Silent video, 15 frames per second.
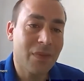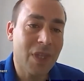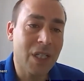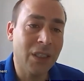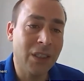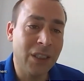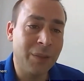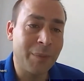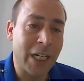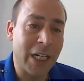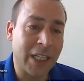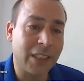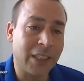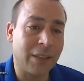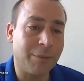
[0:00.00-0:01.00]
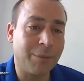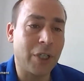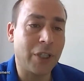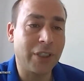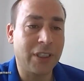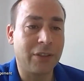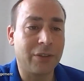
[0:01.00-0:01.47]
these markets have
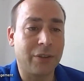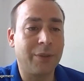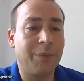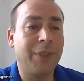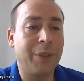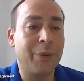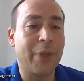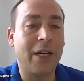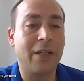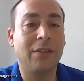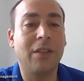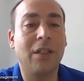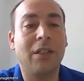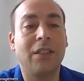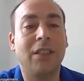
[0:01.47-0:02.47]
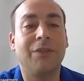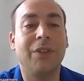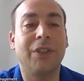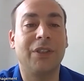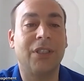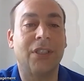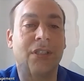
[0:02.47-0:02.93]
done extremely well given
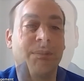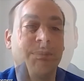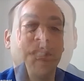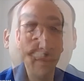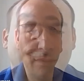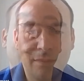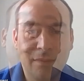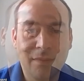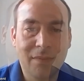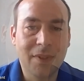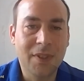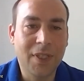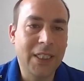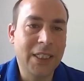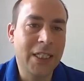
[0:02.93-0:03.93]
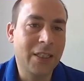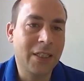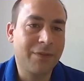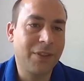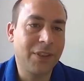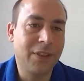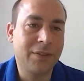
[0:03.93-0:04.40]
the circumstance. And then I
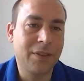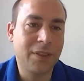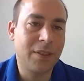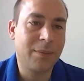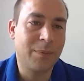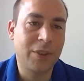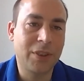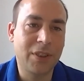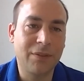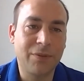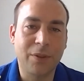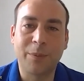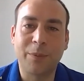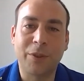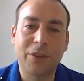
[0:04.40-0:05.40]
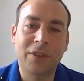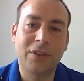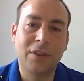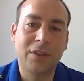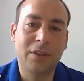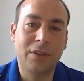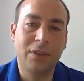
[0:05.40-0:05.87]
think most and foremost,
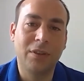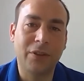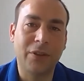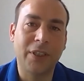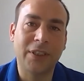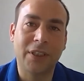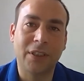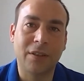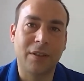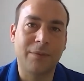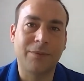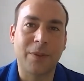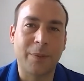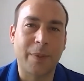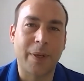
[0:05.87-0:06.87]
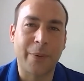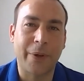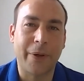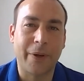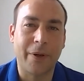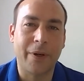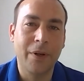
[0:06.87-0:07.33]
the strength has come from
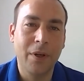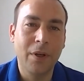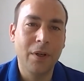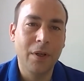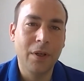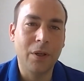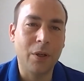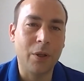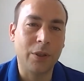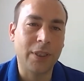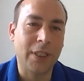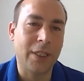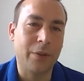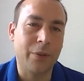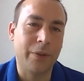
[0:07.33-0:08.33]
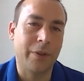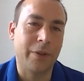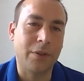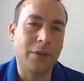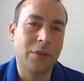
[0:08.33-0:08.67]
our hotel owners